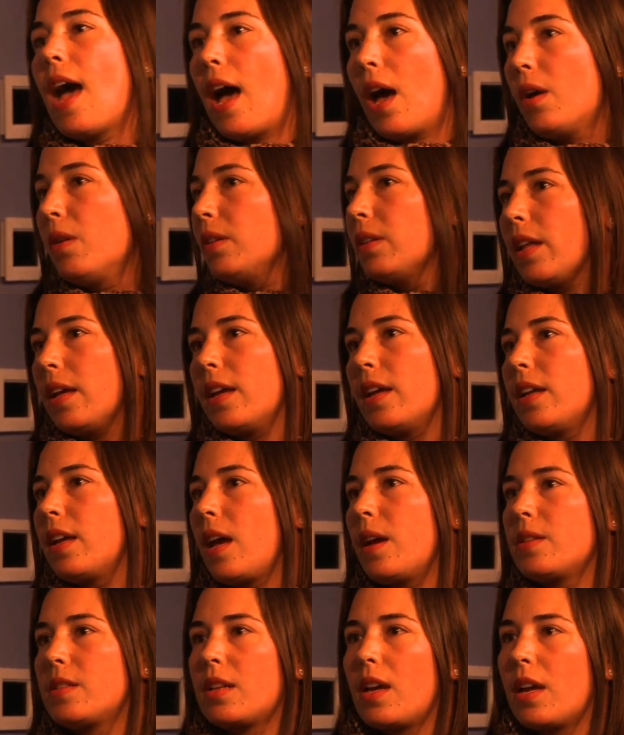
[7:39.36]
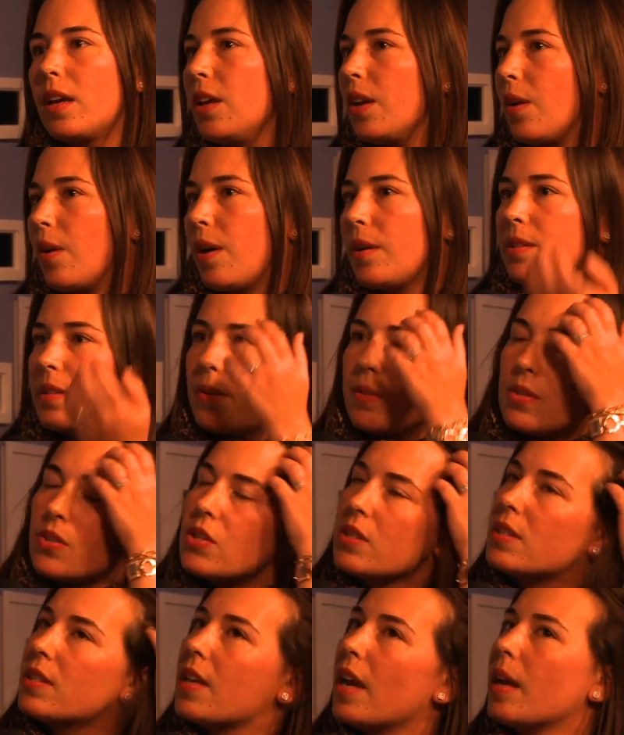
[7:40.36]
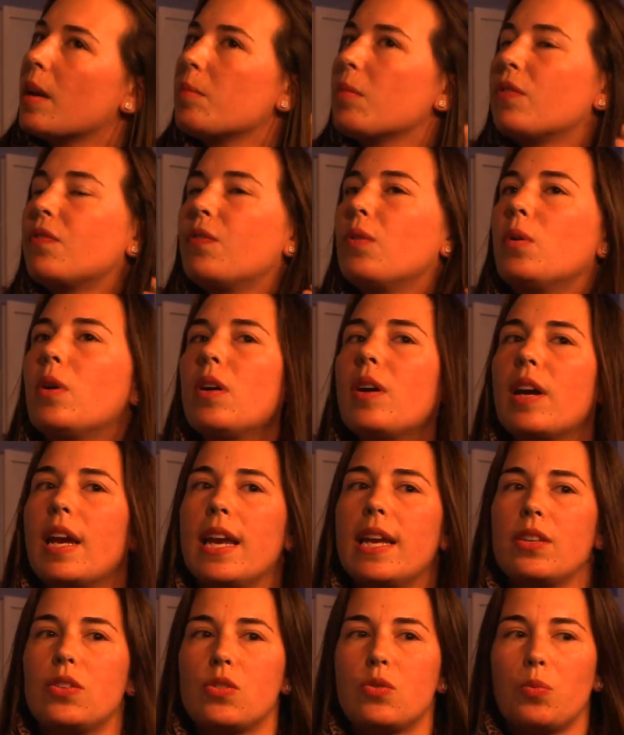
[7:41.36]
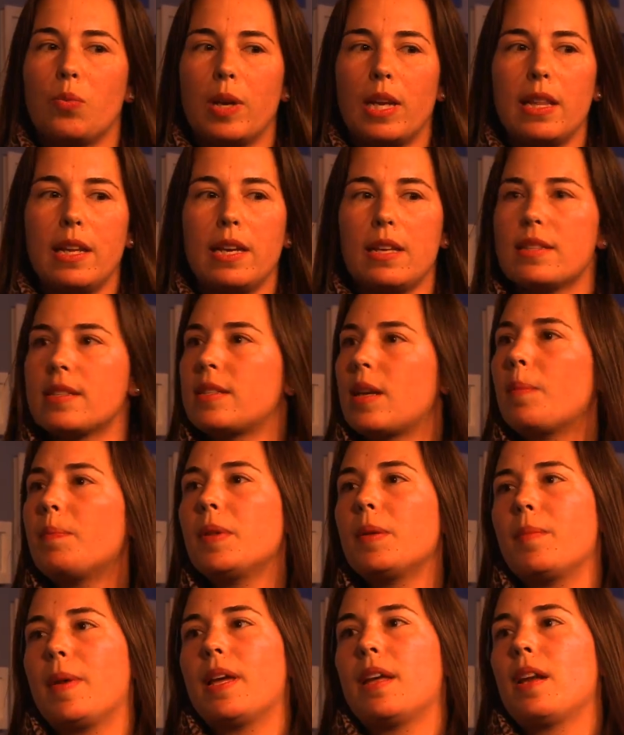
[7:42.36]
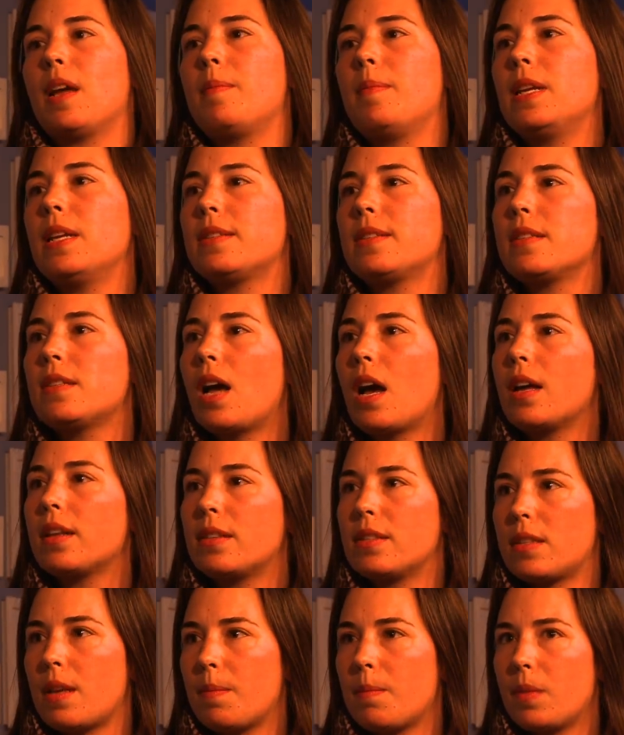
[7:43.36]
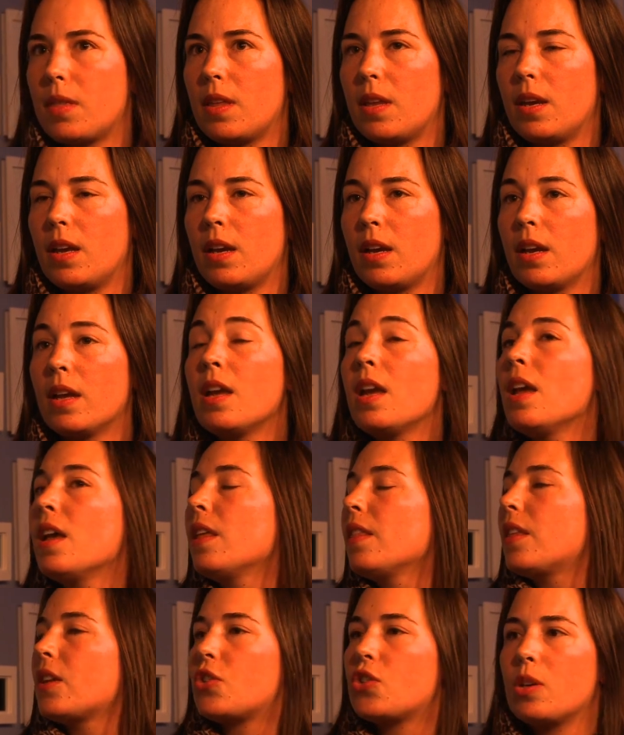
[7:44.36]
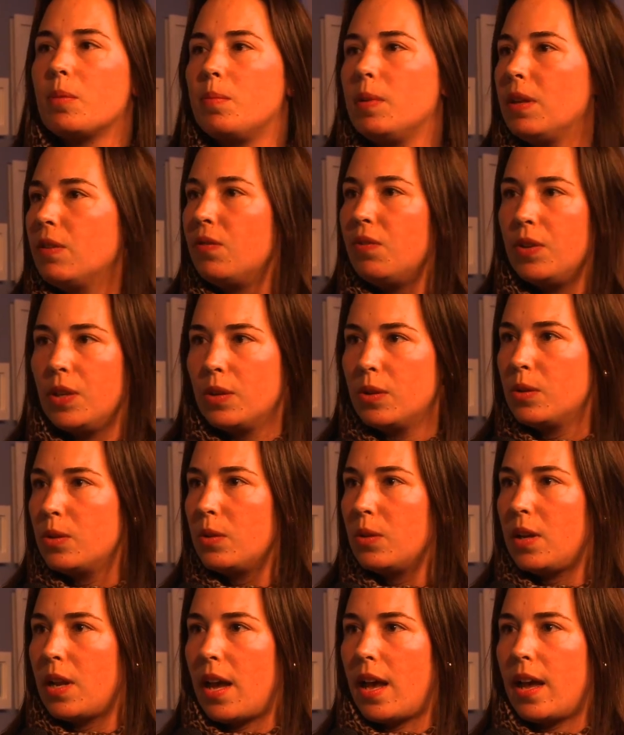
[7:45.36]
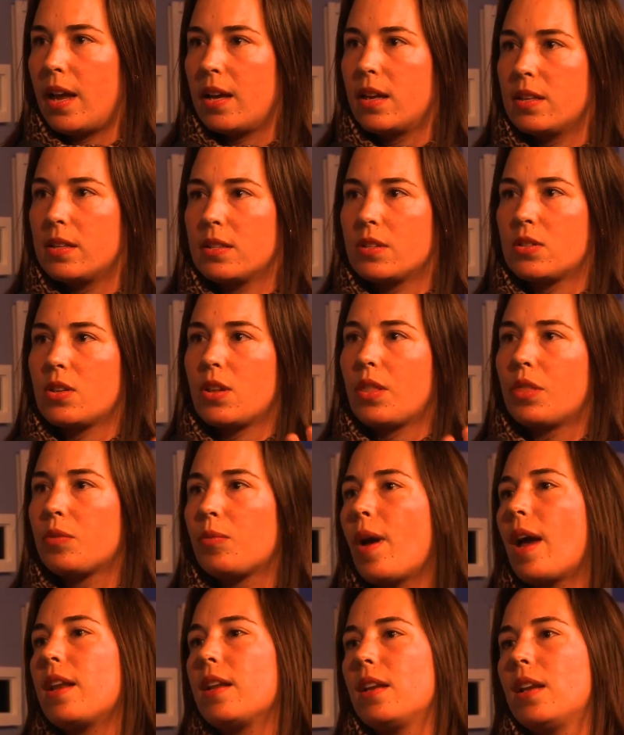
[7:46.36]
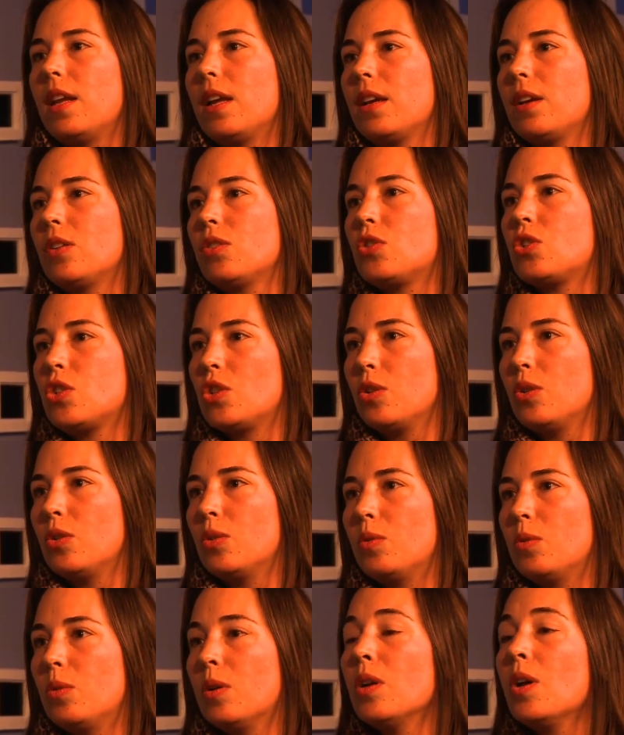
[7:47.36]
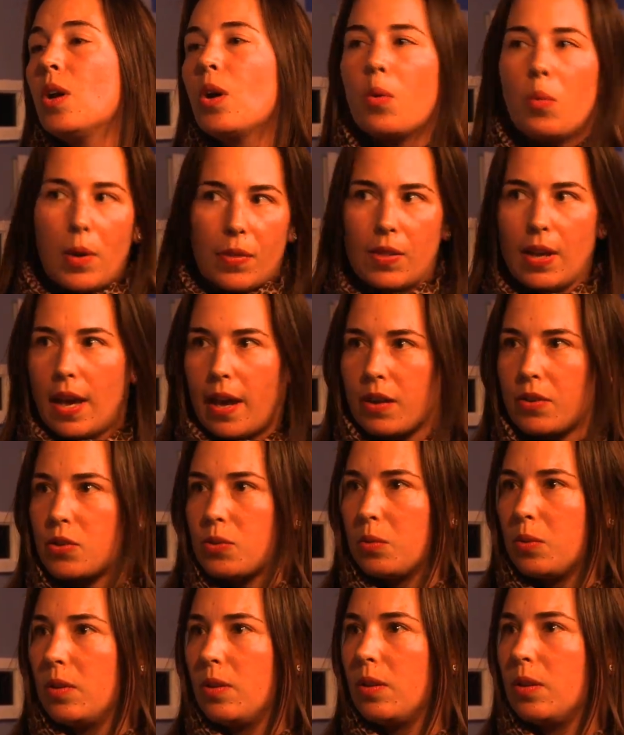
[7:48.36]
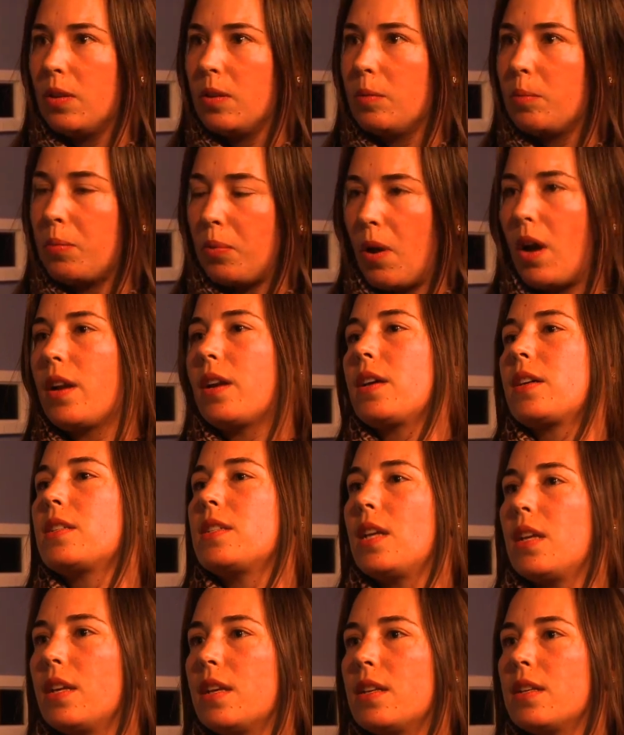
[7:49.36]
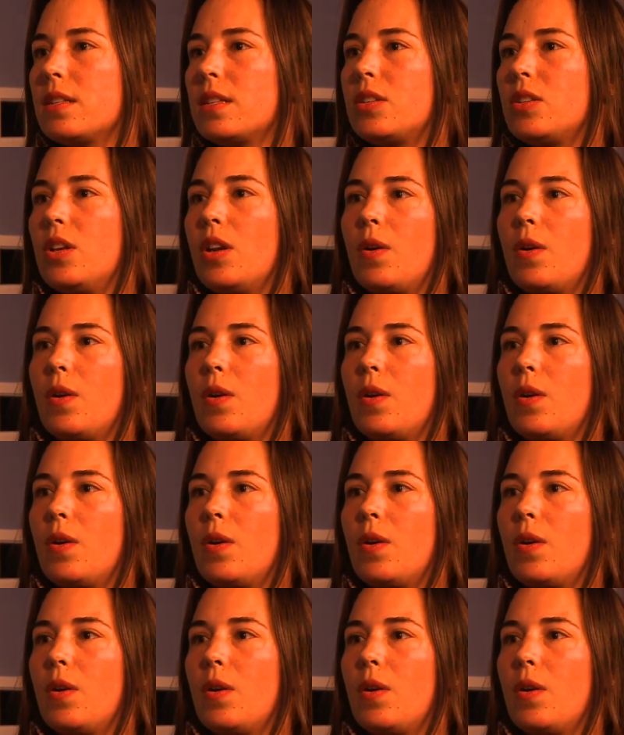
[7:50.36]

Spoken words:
outlet. As I was just saying before, it's really a supplement. I mean, it's not something that should be viewed as threatening to what the actual product is.